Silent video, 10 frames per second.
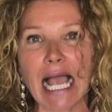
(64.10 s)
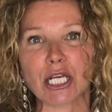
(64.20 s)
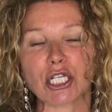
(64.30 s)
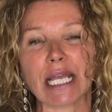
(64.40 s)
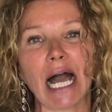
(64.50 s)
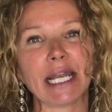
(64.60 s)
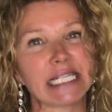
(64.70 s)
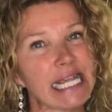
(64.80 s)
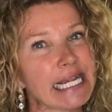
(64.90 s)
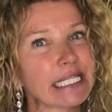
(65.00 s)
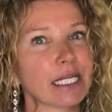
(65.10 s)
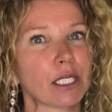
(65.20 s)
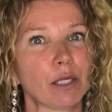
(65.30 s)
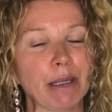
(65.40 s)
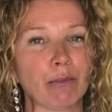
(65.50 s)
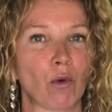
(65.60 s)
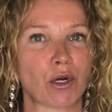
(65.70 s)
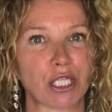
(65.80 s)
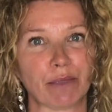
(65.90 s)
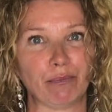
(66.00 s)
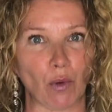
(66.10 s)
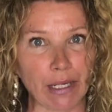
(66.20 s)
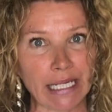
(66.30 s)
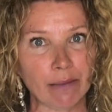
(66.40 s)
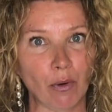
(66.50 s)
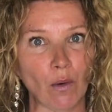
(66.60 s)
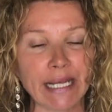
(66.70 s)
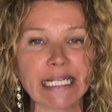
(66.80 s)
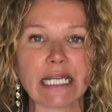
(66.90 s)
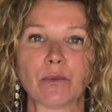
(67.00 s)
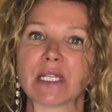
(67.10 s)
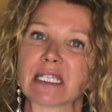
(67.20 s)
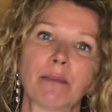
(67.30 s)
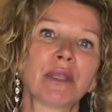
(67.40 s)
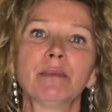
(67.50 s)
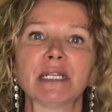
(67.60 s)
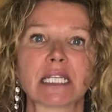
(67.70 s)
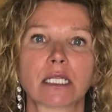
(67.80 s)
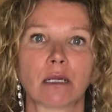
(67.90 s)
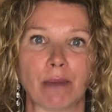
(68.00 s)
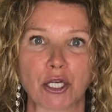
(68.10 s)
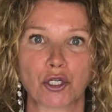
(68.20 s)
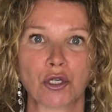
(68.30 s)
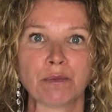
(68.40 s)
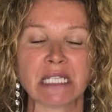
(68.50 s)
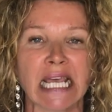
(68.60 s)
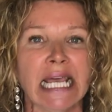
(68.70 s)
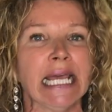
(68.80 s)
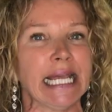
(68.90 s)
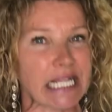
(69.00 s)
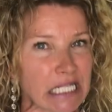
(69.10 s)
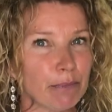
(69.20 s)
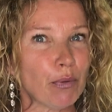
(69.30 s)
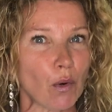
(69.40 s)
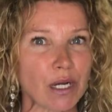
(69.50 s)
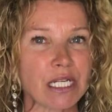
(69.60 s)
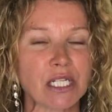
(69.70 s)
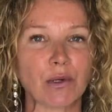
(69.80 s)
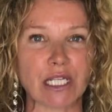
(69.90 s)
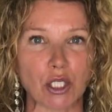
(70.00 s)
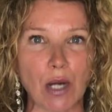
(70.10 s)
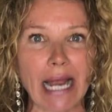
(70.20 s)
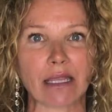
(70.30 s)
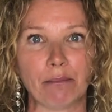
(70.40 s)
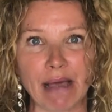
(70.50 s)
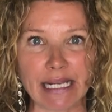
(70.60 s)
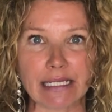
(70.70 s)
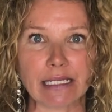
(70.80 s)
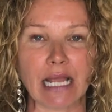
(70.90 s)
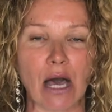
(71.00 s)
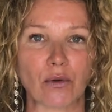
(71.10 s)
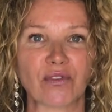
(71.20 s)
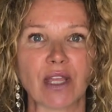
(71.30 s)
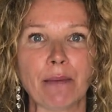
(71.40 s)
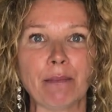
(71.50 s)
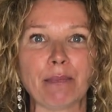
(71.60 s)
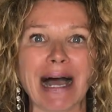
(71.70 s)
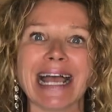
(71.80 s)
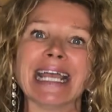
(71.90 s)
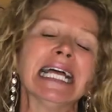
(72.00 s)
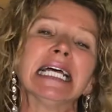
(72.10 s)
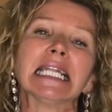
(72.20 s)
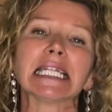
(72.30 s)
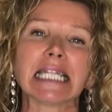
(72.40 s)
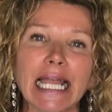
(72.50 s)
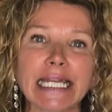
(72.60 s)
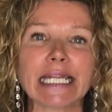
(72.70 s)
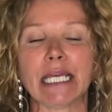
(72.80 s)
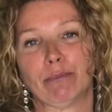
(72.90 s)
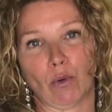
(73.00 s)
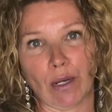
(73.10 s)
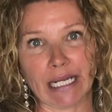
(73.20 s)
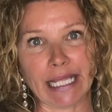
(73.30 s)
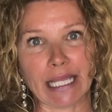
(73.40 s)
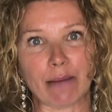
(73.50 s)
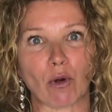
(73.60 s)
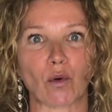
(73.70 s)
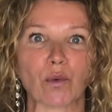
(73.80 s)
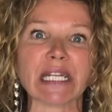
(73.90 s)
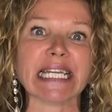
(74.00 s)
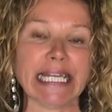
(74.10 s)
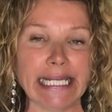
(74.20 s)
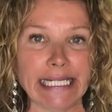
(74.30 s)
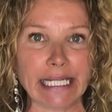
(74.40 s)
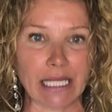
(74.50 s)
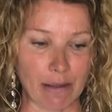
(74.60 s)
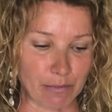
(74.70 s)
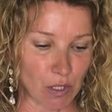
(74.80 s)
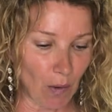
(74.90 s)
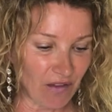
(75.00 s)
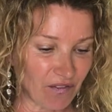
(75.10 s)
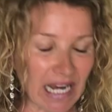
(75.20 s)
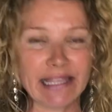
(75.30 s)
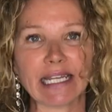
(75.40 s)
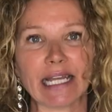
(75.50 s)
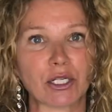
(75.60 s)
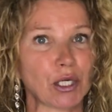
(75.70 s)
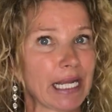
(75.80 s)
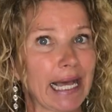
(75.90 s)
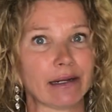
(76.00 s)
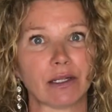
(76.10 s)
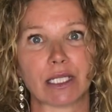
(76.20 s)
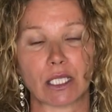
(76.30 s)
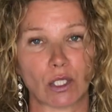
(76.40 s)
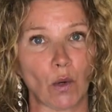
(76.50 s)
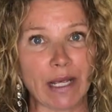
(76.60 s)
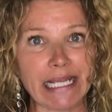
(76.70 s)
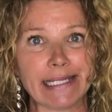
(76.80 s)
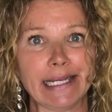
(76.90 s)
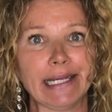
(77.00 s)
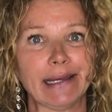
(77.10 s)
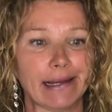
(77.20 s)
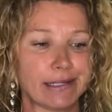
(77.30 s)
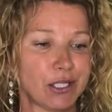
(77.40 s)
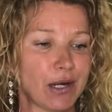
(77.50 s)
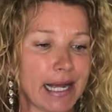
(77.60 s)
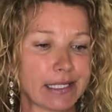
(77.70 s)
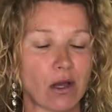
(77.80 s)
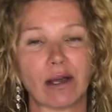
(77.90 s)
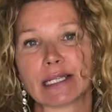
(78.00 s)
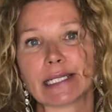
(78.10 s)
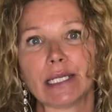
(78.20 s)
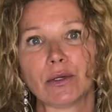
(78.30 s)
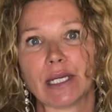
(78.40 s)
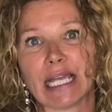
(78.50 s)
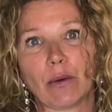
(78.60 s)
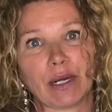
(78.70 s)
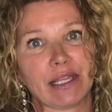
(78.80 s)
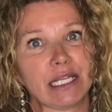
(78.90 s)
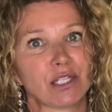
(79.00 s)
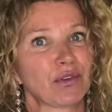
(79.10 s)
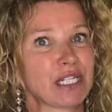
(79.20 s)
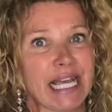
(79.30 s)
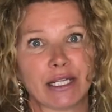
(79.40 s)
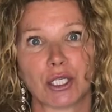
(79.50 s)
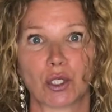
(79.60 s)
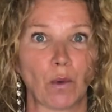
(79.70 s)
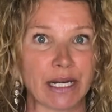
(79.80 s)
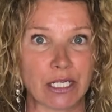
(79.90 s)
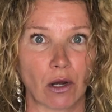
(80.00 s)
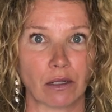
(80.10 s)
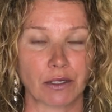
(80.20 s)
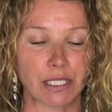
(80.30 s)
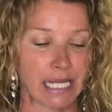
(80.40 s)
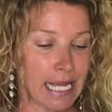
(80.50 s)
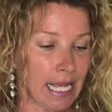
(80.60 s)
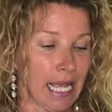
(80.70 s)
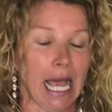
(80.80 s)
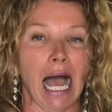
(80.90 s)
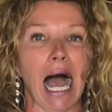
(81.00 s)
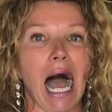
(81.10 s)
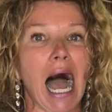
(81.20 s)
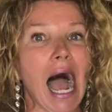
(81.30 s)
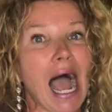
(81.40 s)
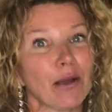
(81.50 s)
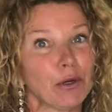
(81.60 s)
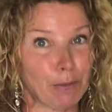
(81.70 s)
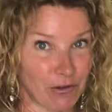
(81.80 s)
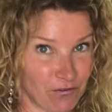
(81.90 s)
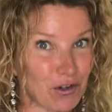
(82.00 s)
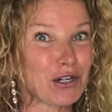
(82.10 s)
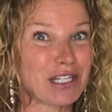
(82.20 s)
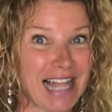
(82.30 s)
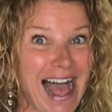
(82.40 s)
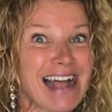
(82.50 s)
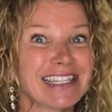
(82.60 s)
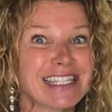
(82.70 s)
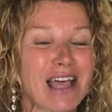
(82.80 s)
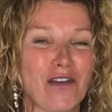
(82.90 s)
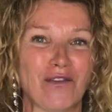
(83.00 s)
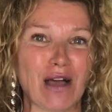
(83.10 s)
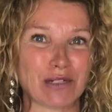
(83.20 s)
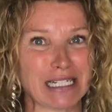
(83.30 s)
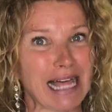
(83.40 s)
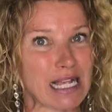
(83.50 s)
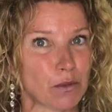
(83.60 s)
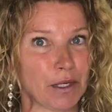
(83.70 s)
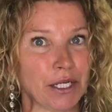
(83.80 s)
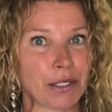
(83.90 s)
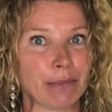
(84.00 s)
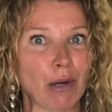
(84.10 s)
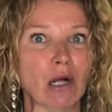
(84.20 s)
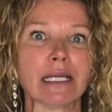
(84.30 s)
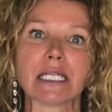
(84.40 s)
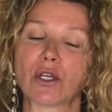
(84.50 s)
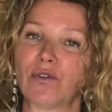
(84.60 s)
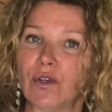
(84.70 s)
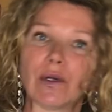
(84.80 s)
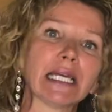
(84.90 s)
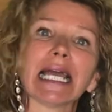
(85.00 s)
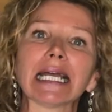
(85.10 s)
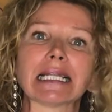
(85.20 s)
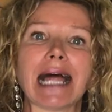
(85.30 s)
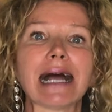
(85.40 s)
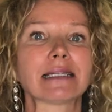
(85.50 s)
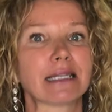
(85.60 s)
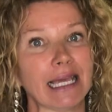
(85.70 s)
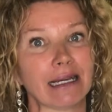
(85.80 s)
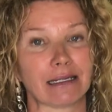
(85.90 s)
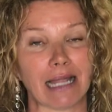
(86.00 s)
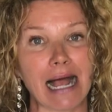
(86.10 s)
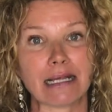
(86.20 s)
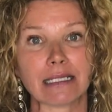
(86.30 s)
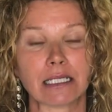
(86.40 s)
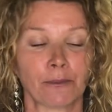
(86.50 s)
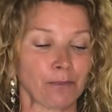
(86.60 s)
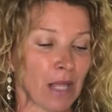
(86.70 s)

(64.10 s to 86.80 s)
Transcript: actually kind of takes it a little bit more to the boiling point. And with some of the medicinal mushrooms, it's important to extract the medicine out of them by lightly boiling them or really heating them. So I find the electric kettle is so easy, and you guys, honestly, you can get one of these for $10 to $20. I would prefer glass. I found a glass one here in Bali, so if you can get glass, get glass.